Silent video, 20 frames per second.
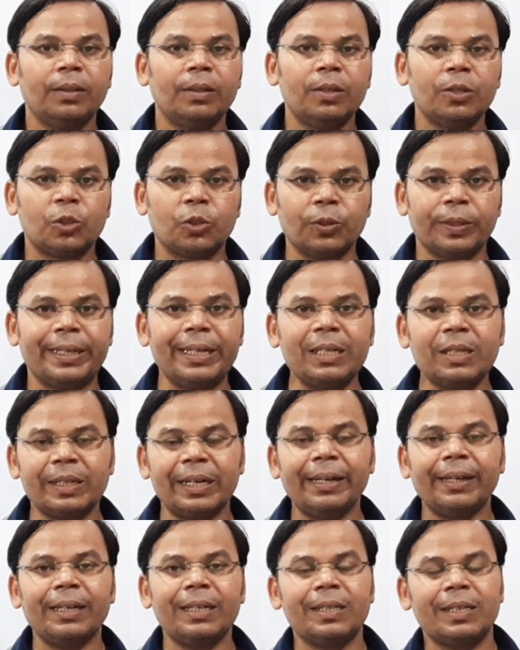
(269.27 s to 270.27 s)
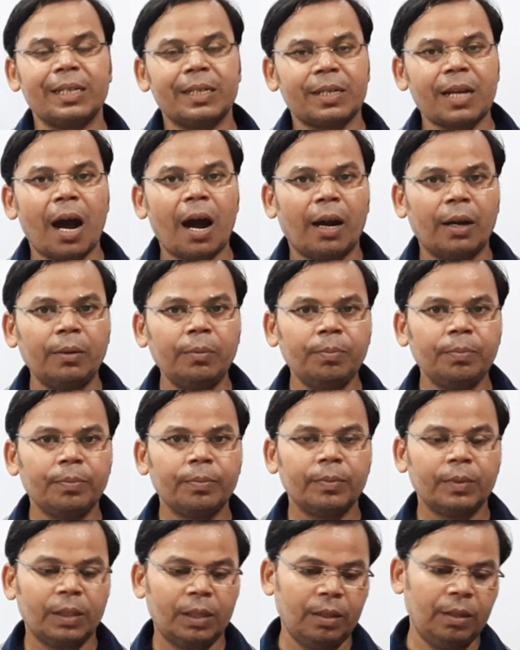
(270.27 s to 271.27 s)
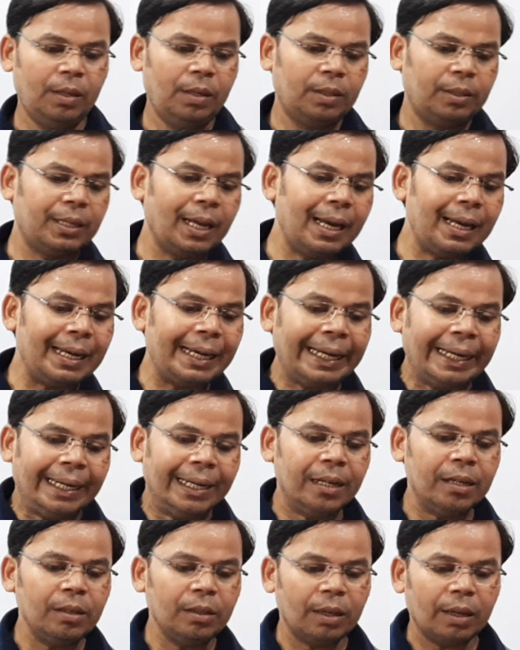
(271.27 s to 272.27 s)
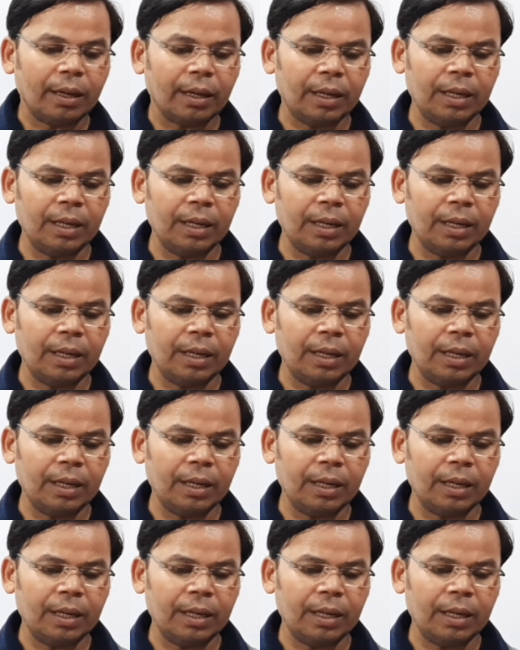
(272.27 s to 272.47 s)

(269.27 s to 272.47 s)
So these sentences are: the lady